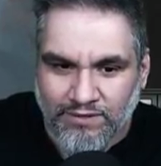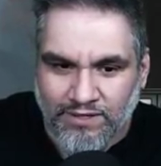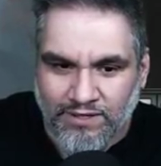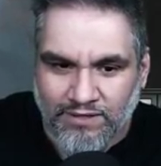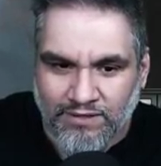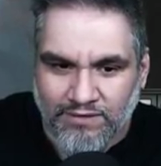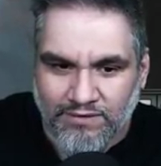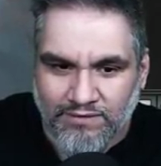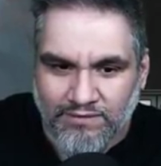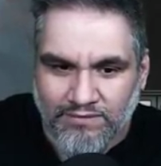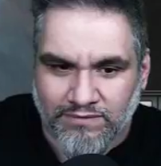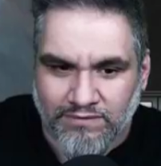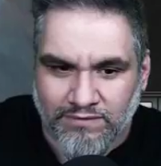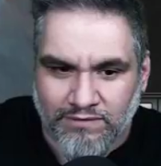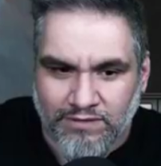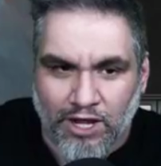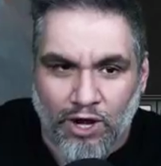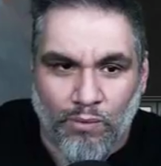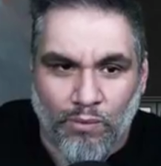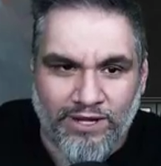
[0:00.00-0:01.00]
Don't you want to like
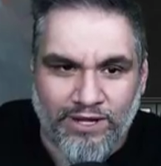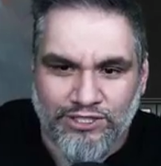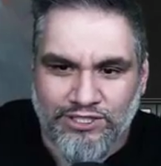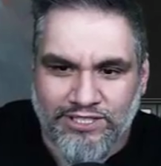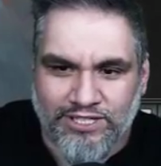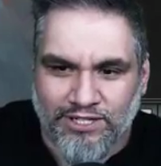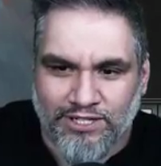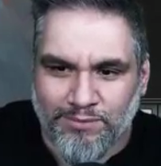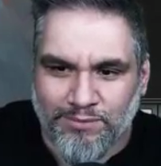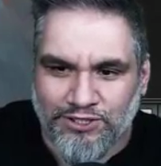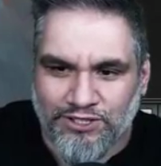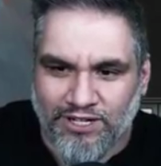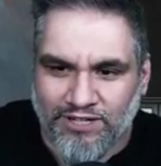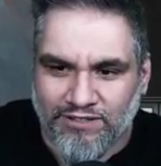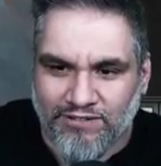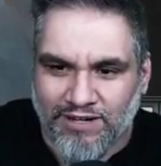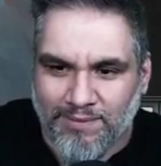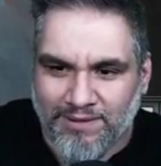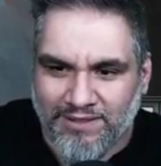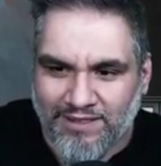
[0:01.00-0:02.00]
kill oh, him? Oh, we can just kill him with
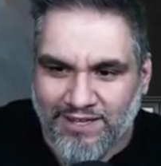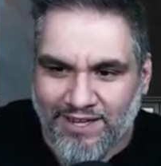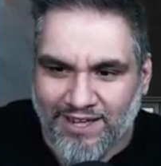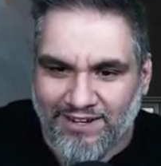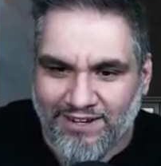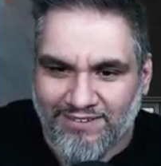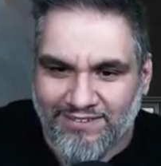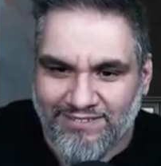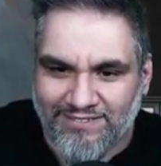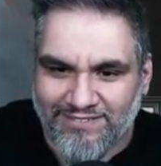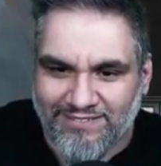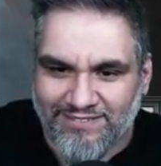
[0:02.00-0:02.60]
Chandra. How yeah. about that?